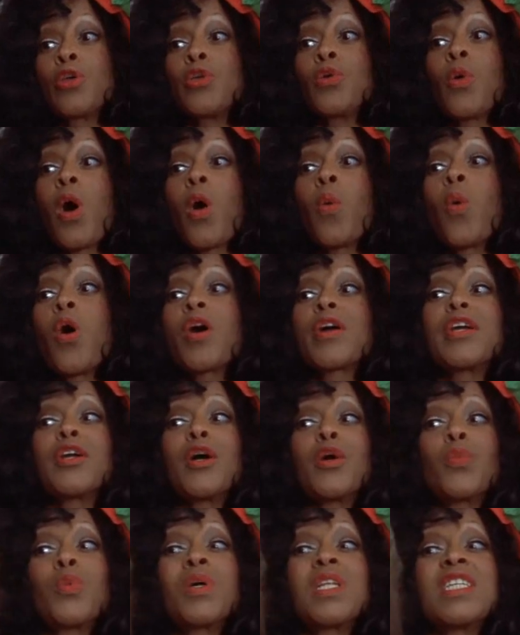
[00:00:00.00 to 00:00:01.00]
You are
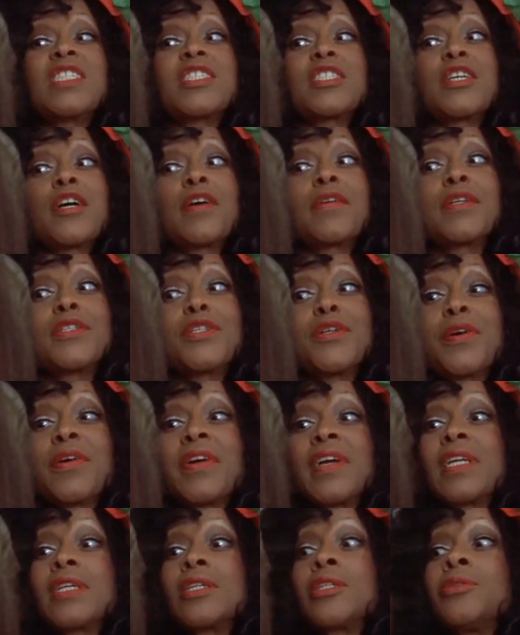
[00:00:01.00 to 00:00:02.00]
walking on Willie's
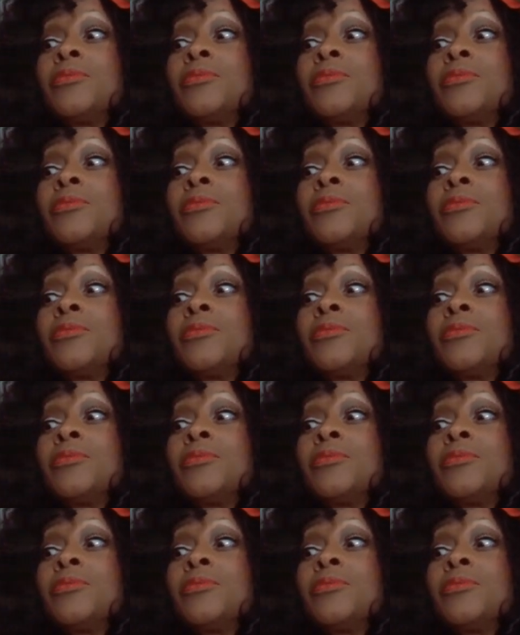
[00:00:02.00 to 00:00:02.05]
territory.